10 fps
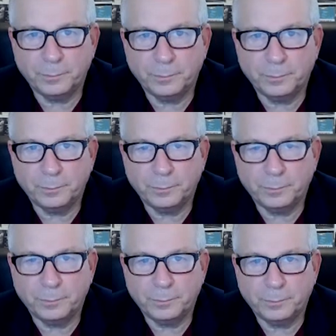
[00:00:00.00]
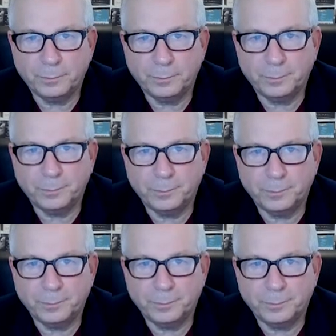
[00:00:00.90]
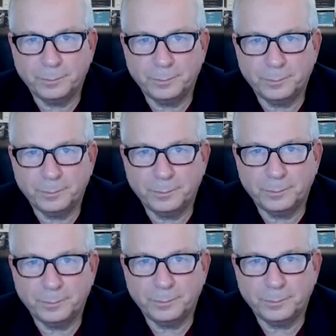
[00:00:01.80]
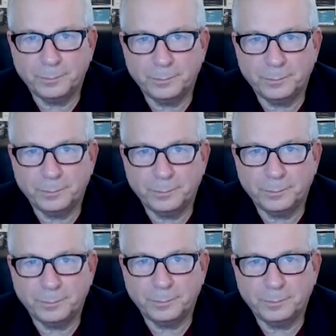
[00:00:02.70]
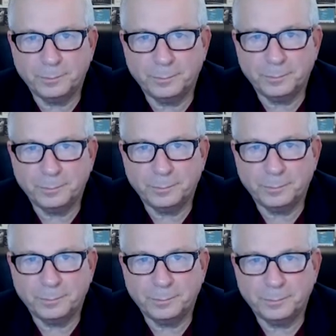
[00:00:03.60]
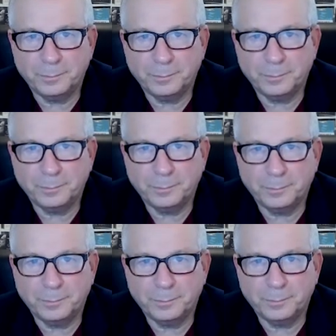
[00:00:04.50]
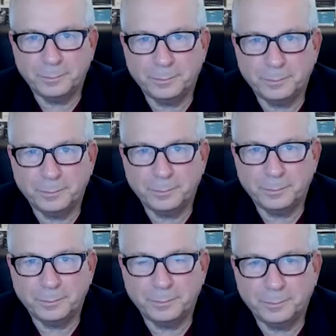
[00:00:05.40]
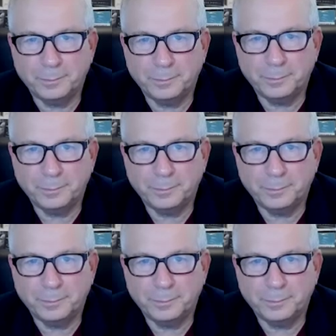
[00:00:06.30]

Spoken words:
(silent)